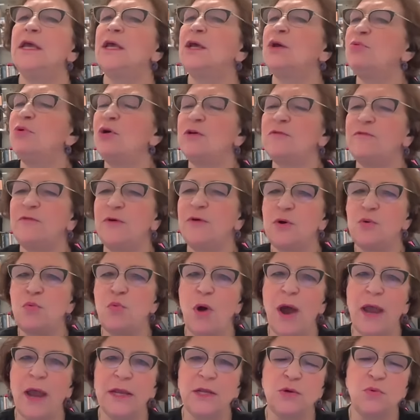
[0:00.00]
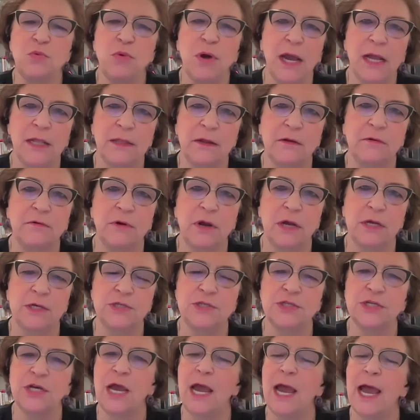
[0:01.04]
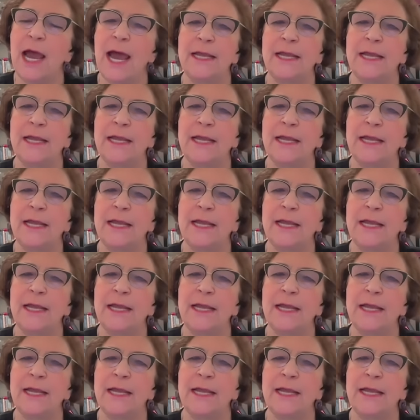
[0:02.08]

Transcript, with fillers: he worked for quite a while in Russia